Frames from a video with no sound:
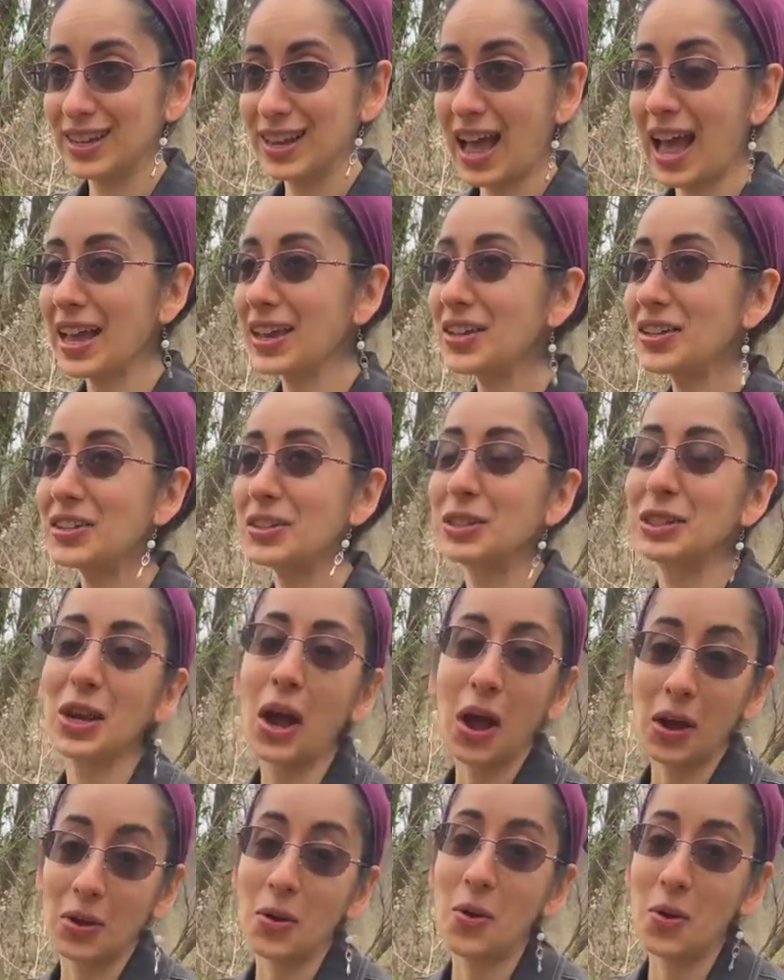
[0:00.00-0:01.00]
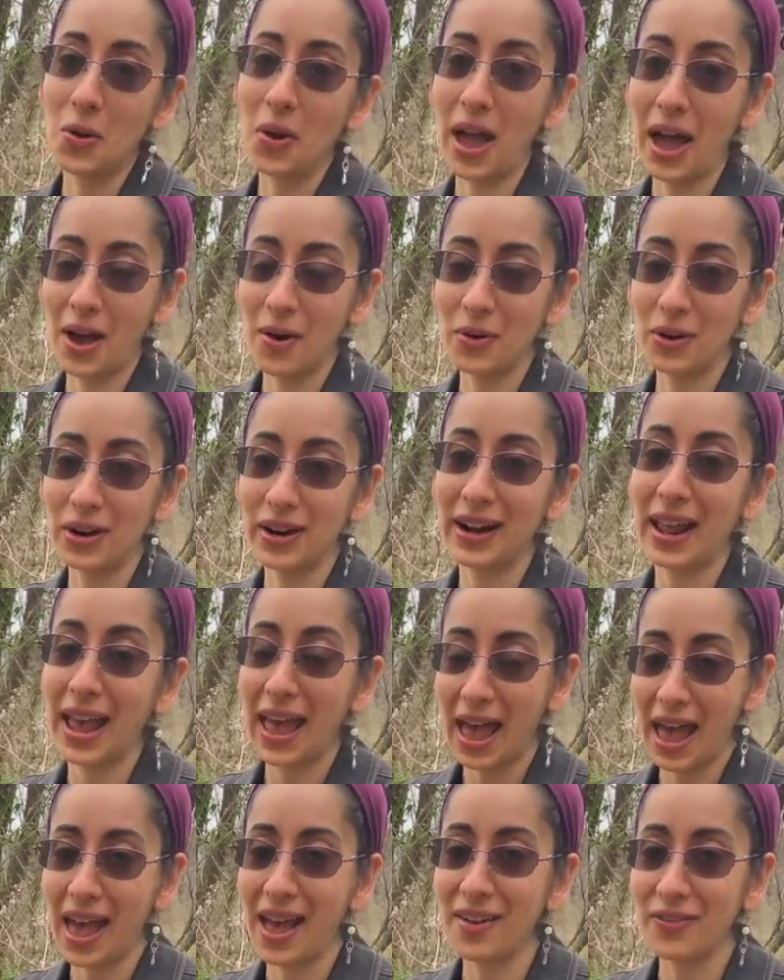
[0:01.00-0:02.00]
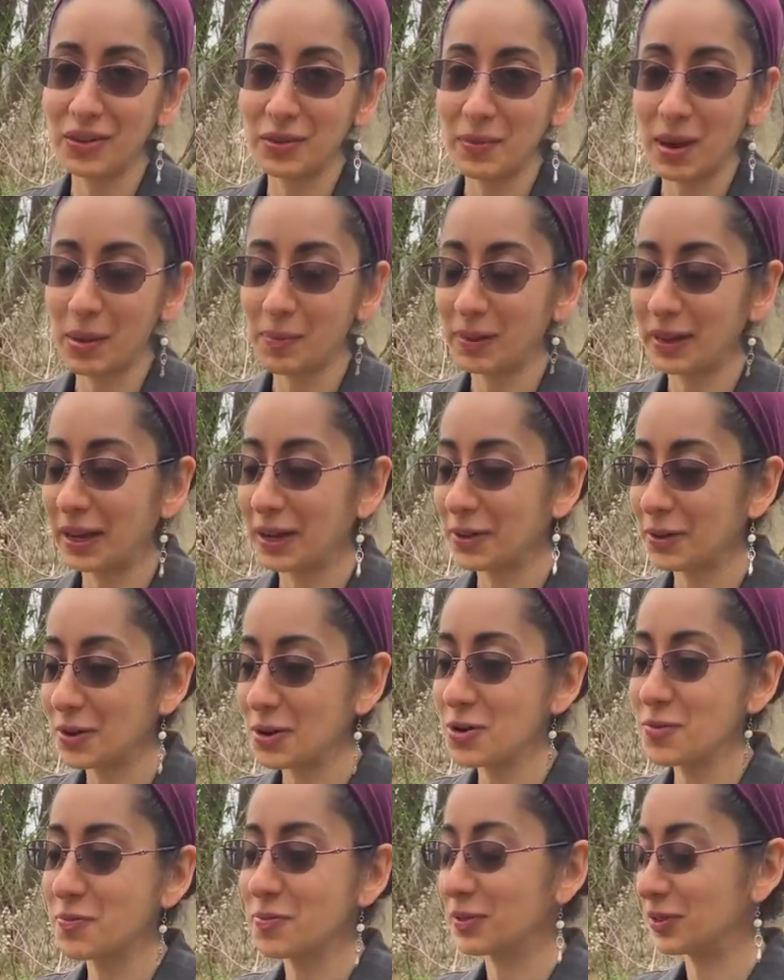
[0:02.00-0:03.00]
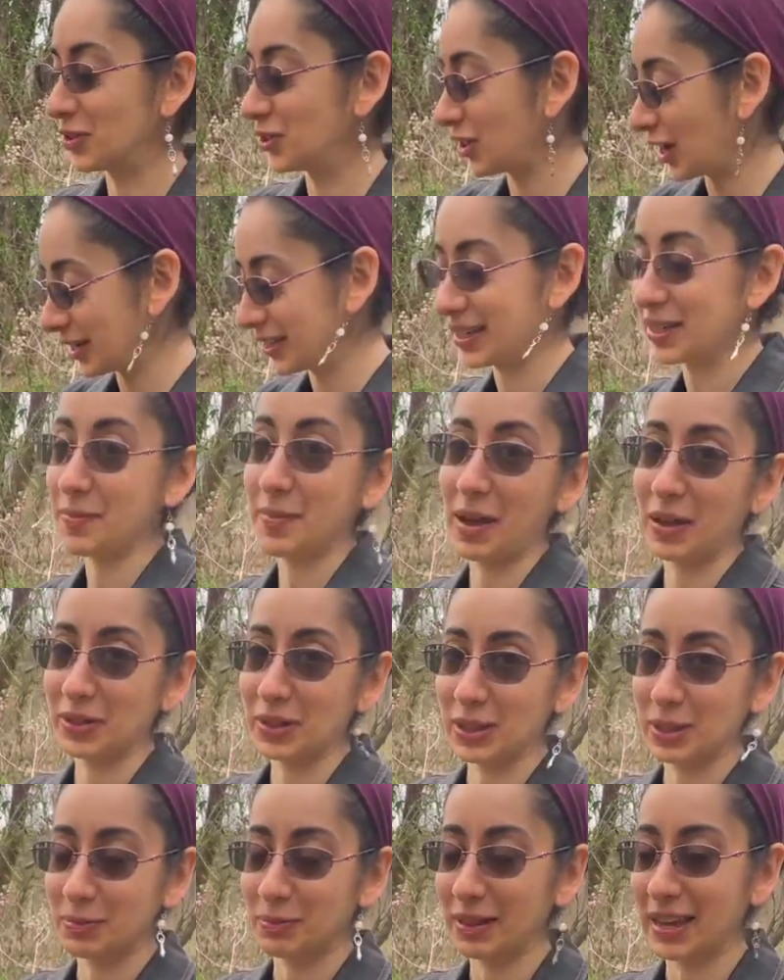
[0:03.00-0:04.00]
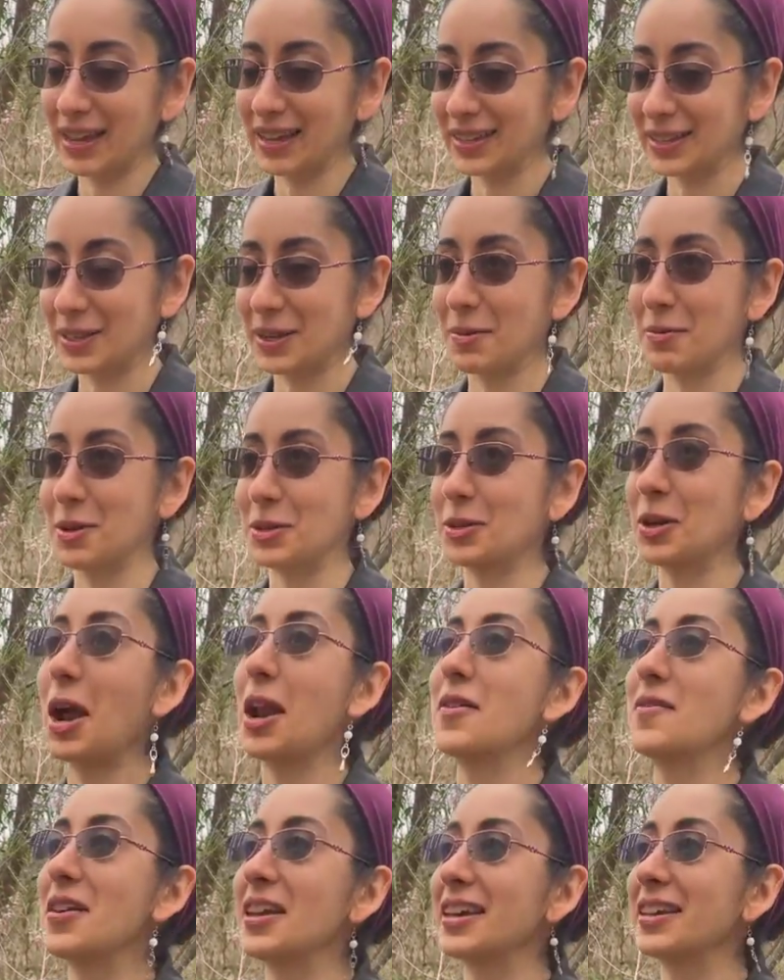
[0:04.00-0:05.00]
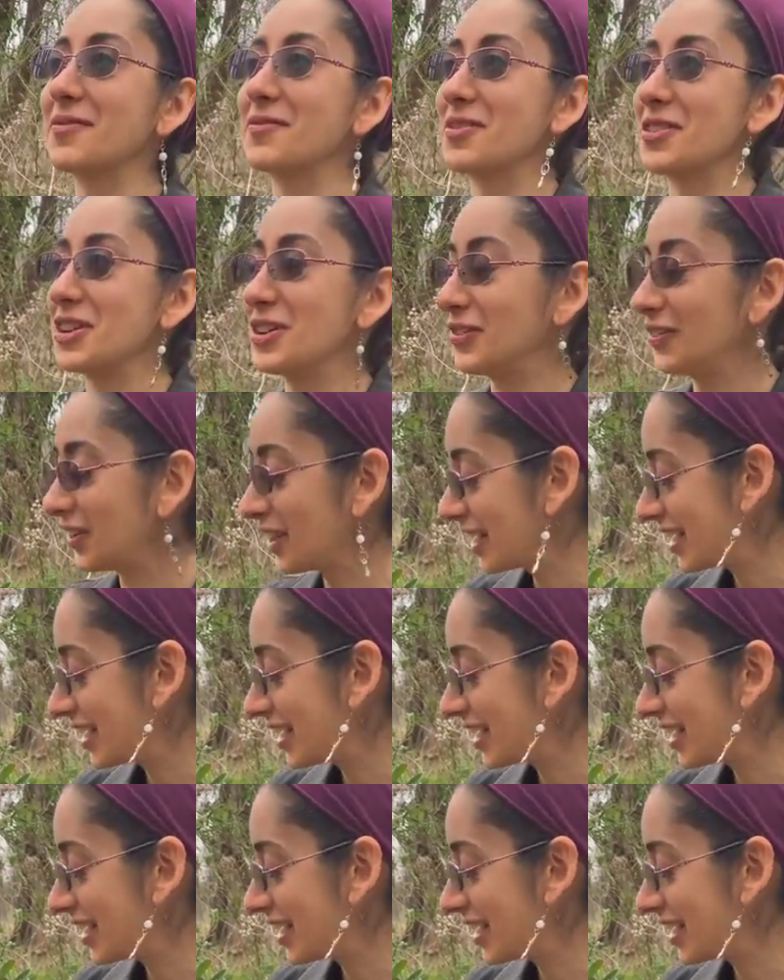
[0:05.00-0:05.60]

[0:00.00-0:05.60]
I could talk a whole hour, and I have in my plant group, just about this plant. So I'm going to try to make it brief.